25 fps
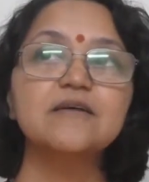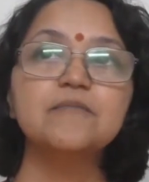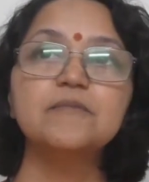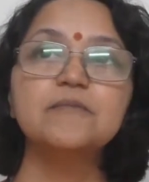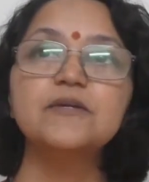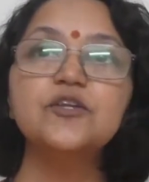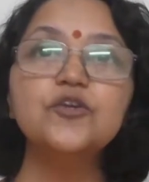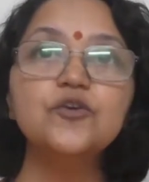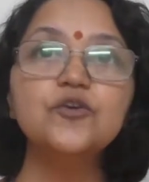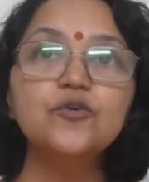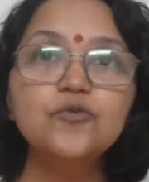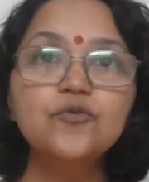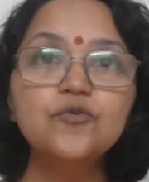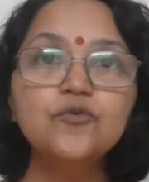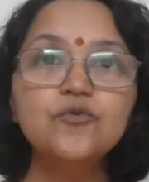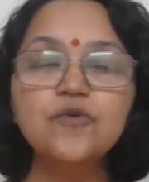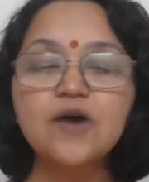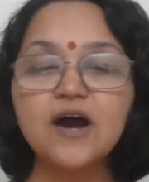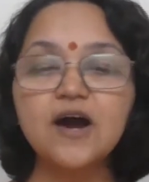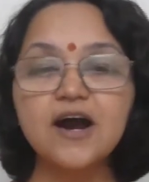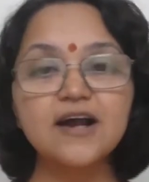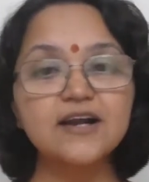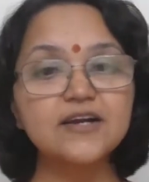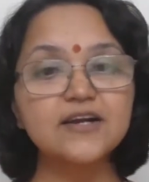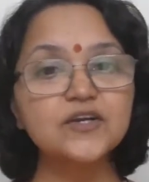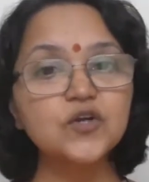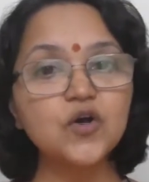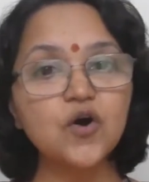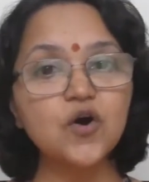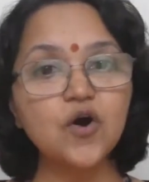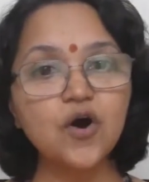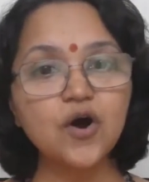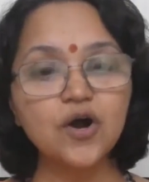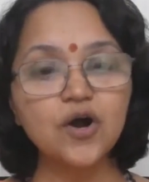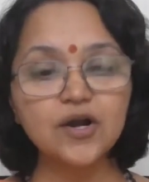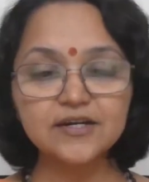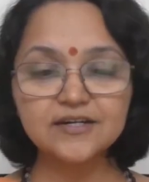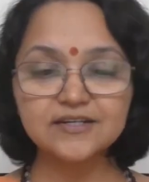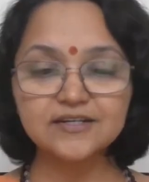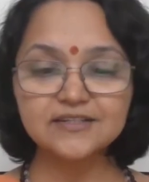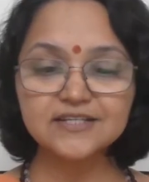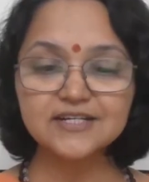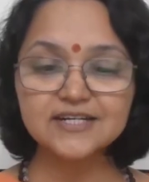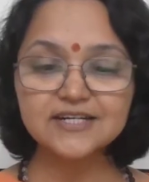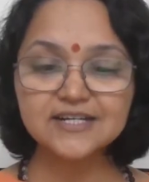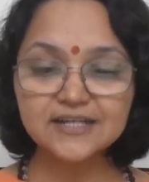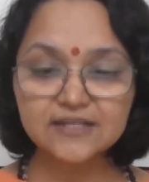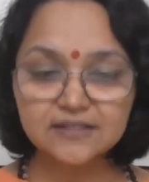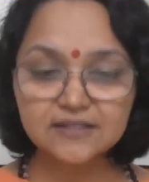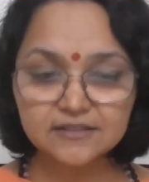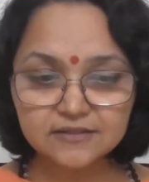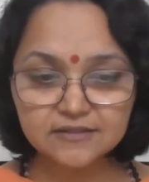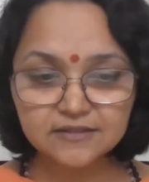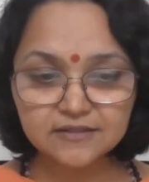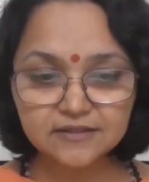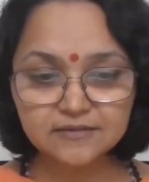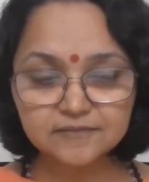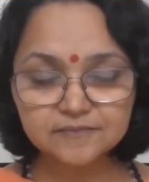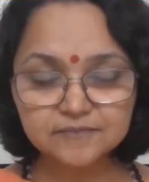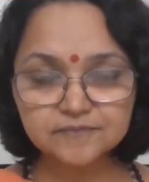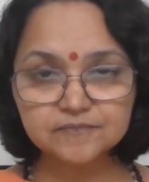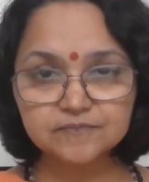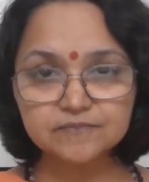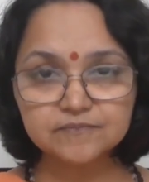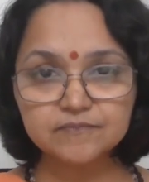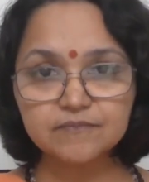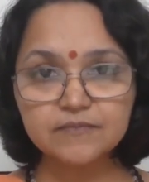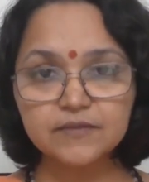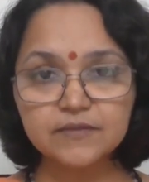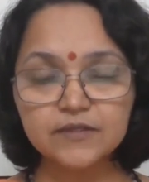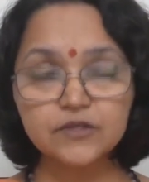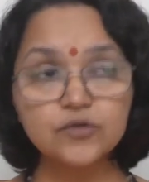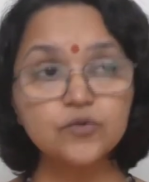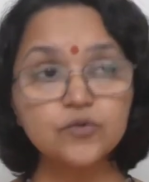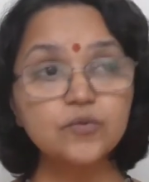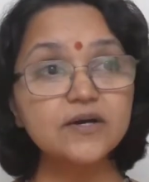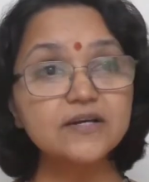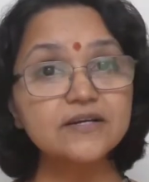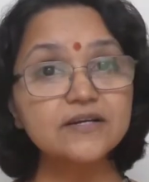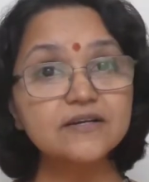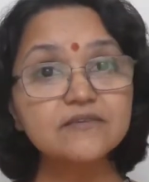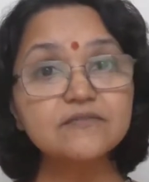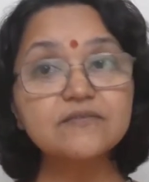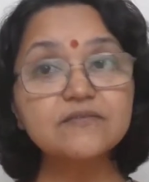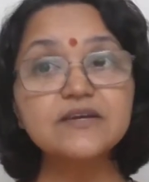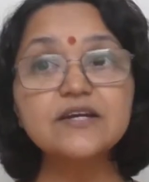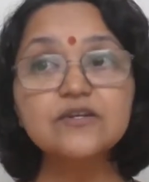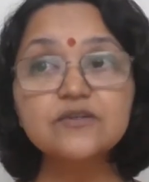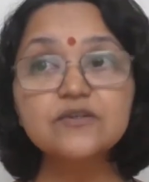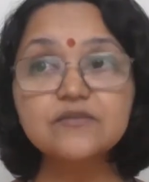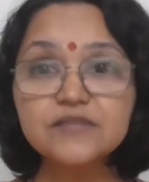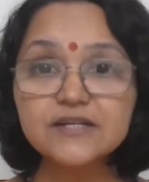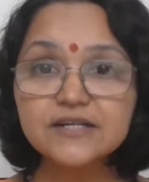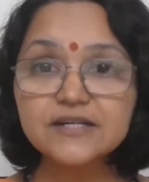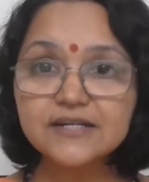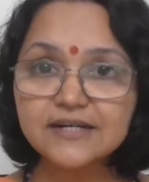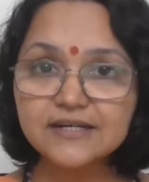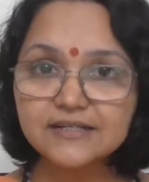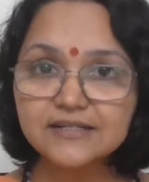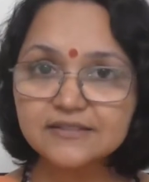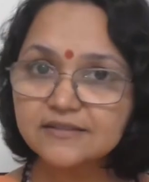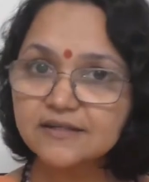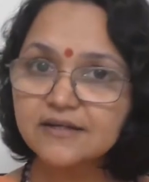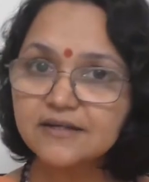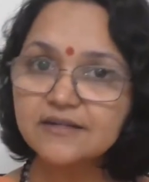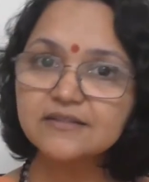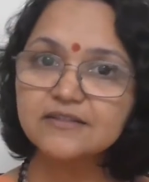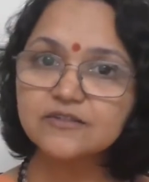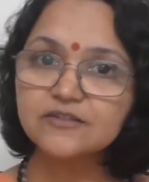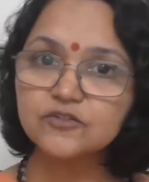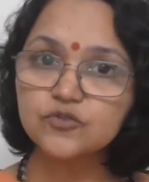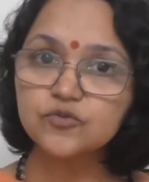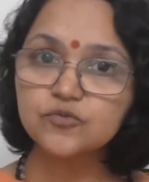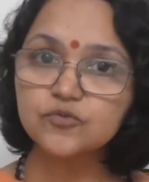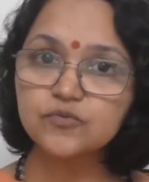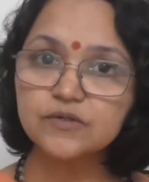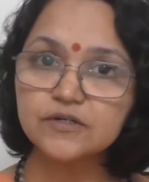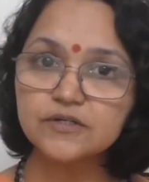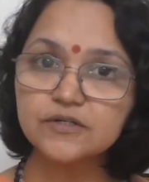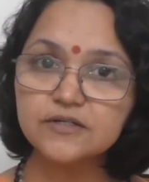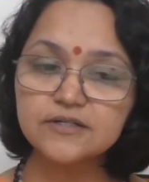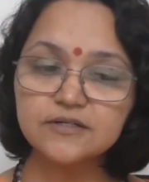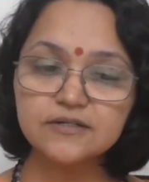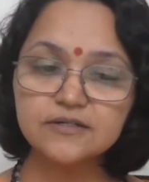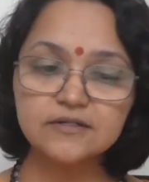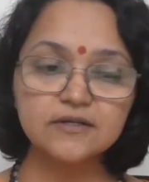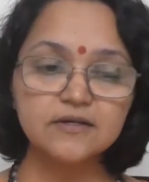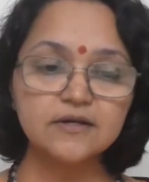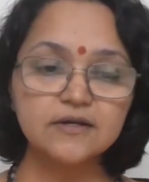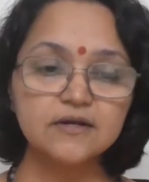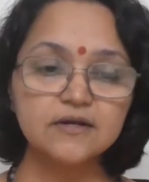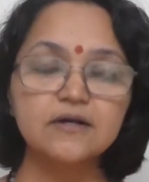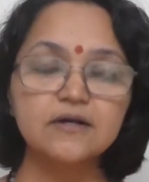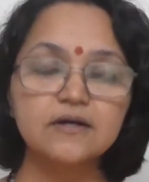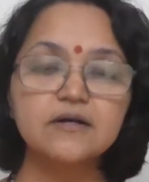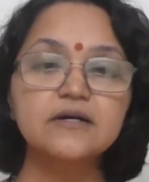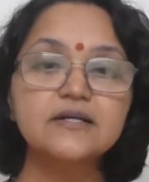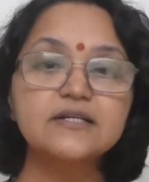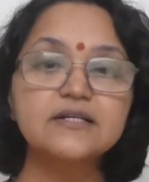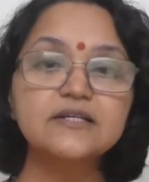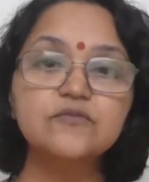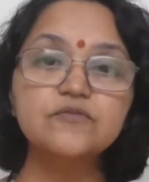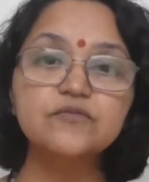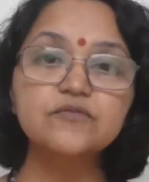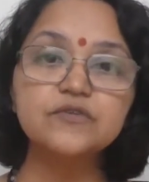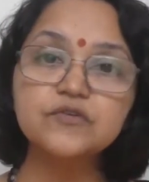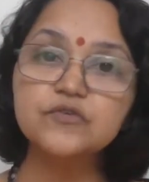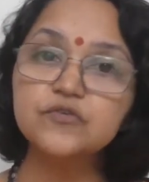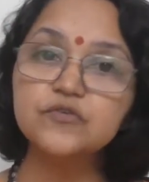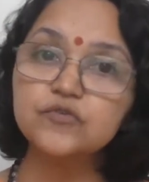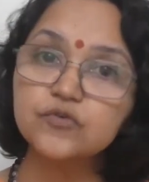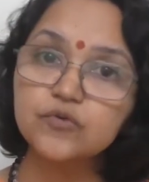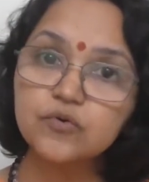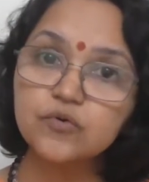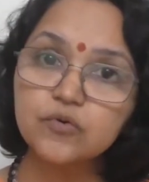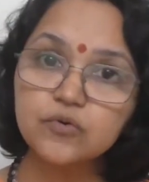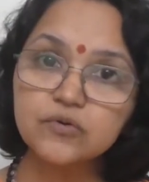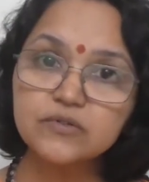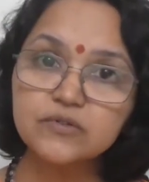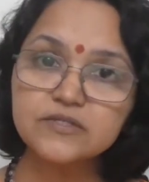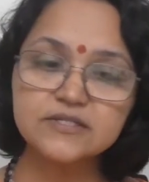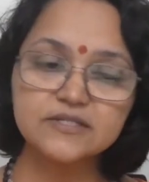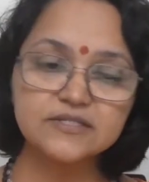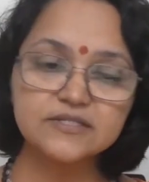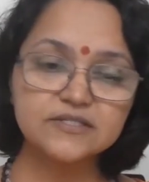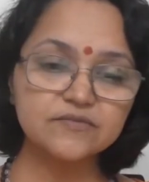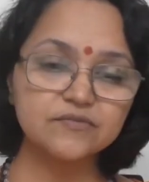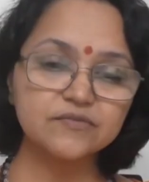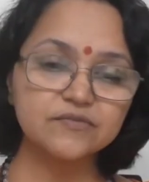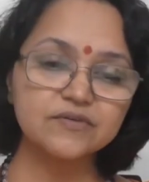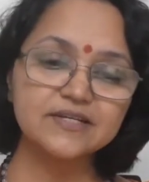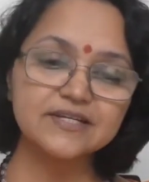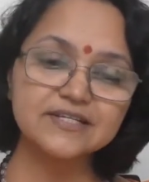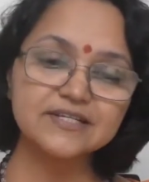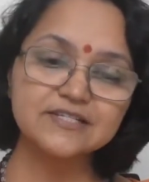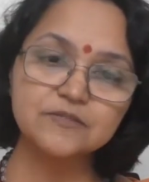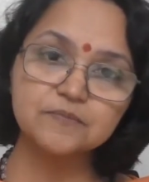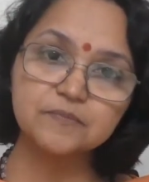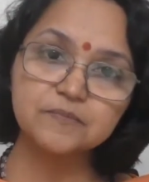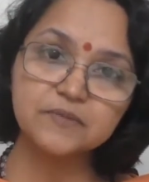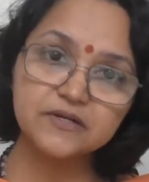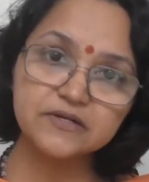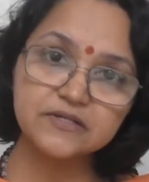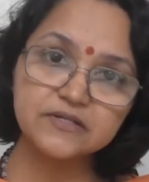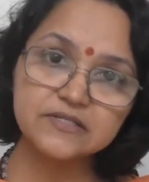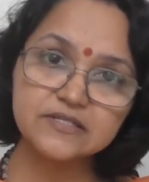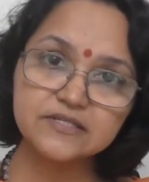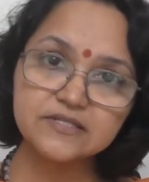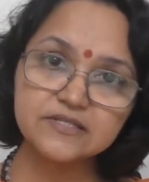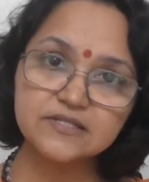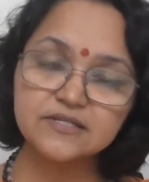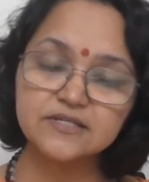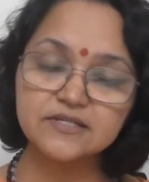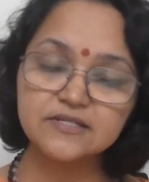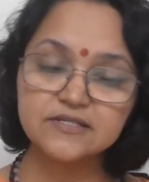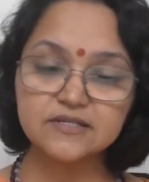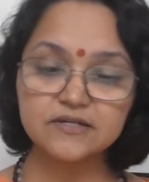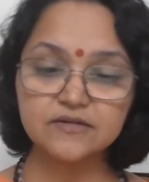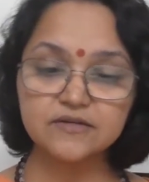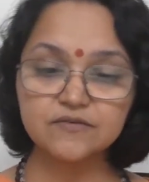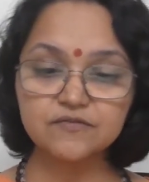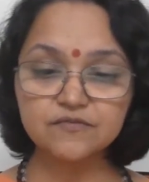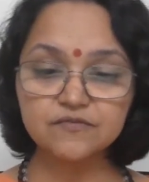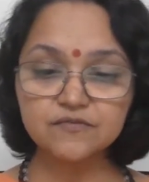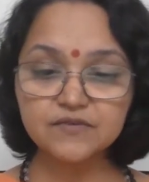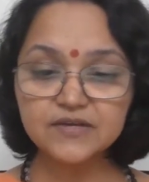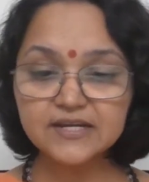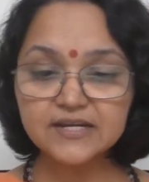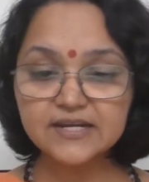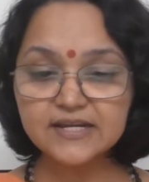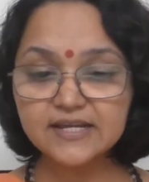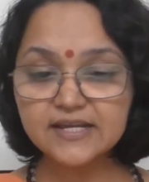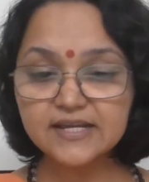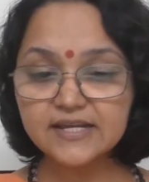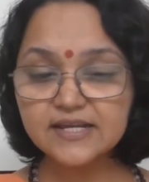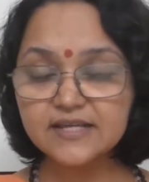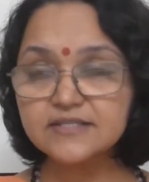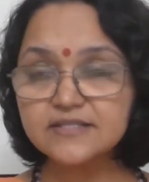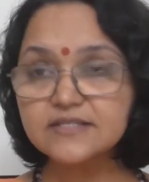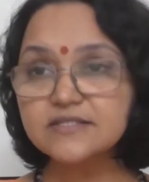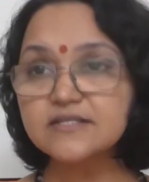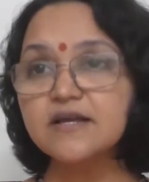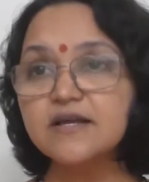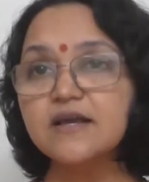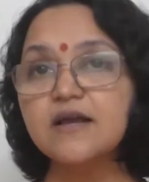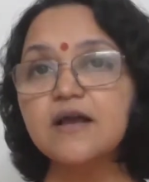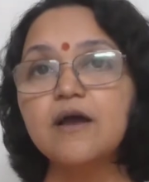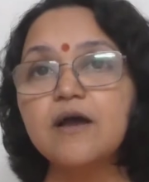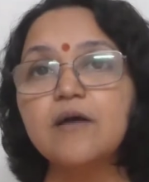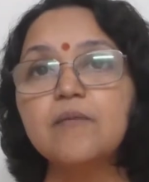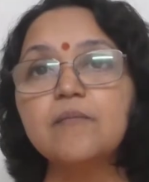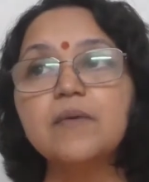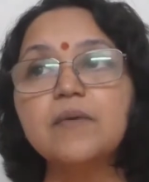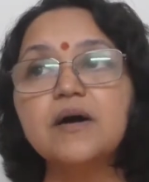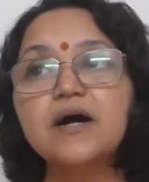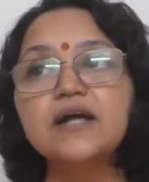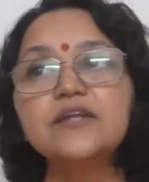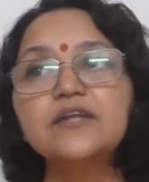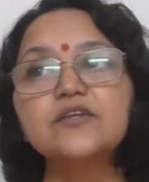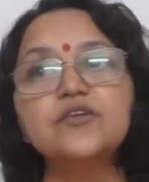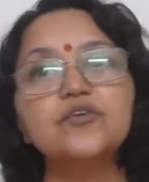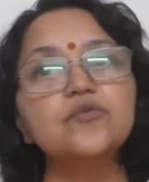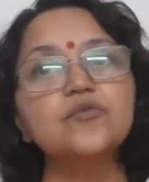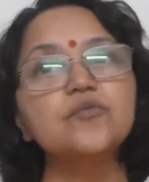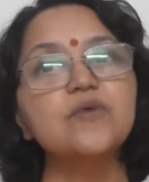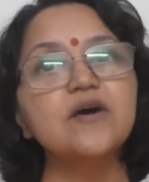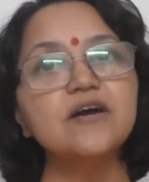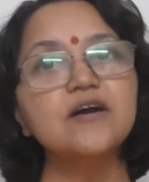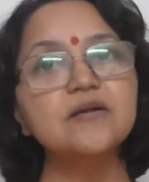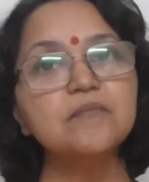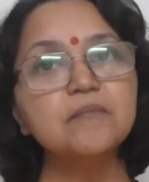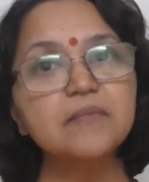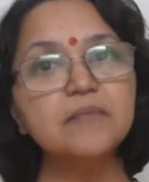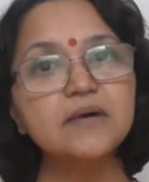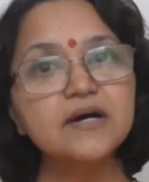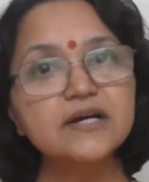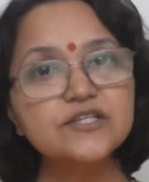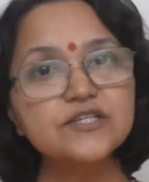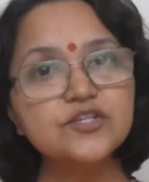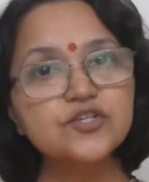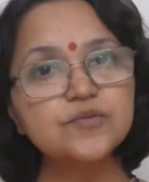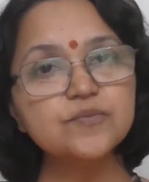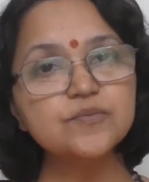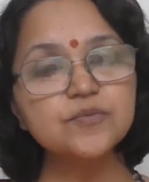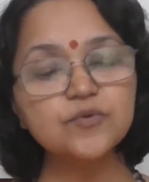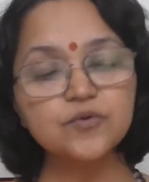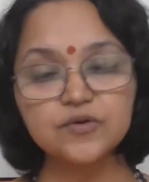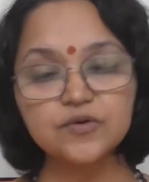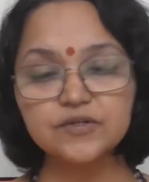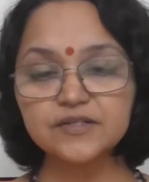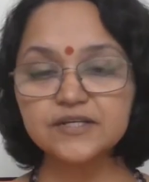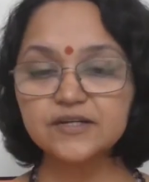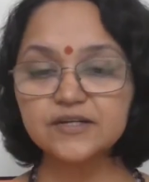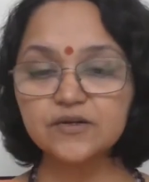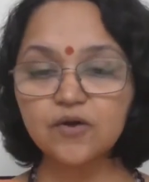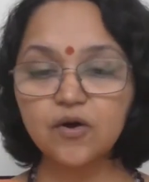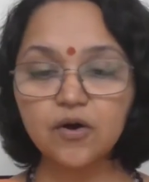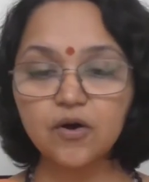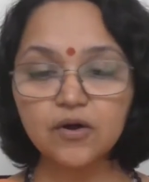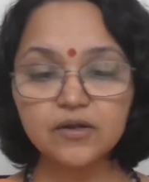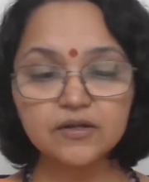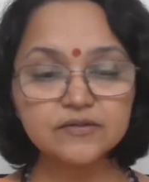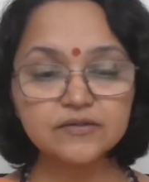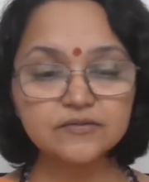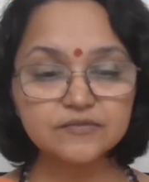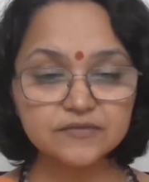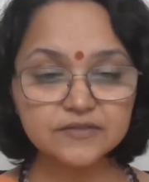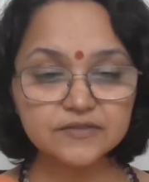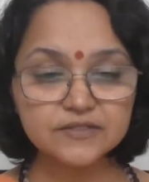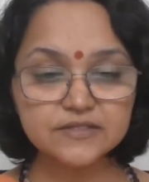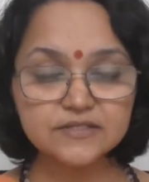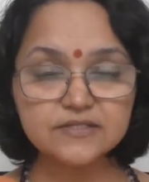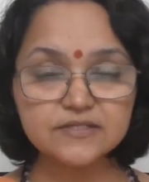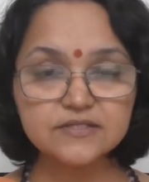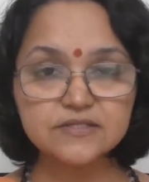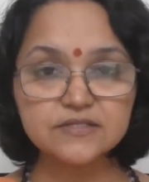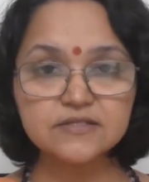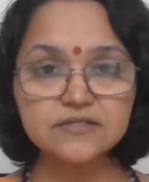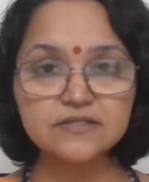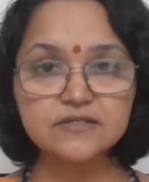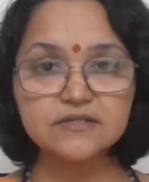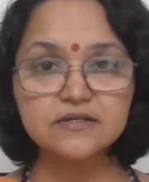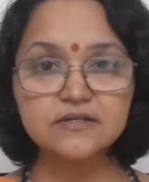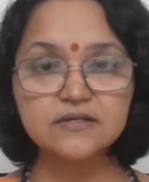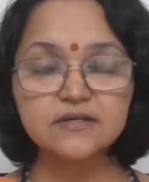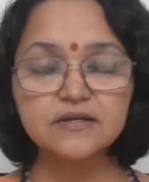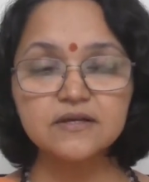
But you are not the karta. You are aware of the karta, the doer, her different roles, her different experiences, her feelings, but you are much more than all of this.